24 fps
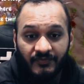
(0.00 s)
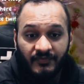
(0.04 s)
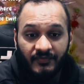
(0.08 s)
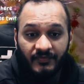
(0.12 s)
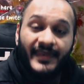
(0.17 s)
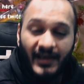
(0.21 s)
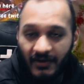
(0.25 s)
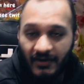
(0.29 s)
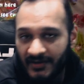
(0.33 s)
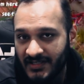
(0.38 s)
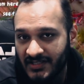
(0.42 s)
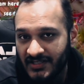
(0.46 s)

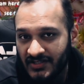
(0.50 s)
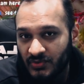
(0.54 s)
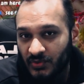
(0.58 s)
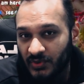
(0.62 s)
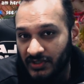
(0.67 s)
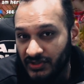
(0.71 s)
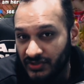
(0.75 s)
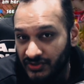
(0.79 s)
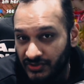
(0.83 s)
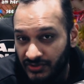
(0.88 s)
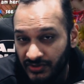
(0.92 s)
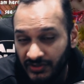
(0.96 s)
Now here's what
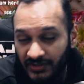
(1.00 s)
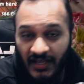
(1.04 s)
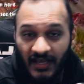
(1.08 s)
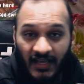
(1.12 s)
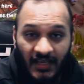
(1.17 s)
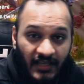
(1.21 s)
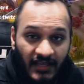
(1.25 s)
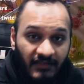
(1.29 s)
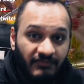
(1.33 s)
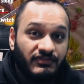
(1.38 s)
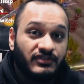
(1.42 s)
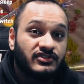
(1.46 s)
you should
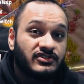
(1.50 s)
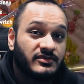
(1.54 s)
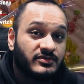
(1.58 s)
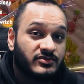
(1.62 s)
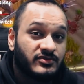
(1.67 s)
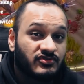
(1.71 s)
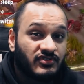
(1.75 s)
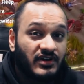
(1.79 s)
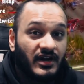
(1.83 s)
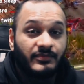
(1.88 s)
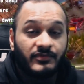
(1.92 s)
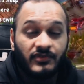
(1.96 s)
get if you
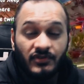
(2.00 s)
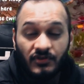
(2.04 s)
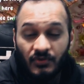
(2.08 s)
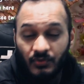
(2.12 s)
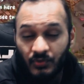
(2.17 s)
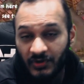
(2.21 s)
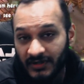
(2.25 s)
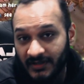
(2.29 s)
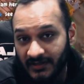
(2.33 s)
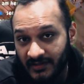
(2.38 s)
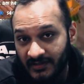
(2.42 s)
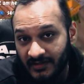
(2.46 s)
subscribe to the
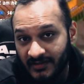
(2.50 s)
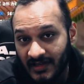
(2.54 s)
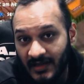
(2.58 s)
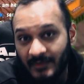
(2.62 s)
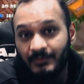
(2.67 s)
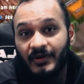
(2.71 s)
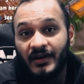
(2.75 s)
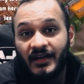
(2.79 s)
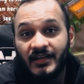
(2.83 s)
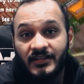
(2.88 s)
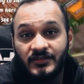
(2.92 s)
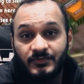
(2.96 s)
Walking Dead
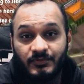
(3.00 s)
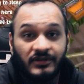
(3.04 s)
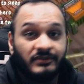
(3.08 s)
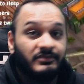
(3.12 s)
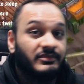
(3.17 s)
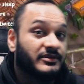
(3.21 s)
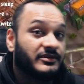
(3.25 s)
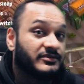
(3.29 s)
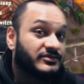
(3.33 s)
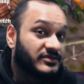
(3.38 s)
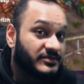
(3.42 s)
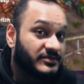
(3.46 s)
Empires premium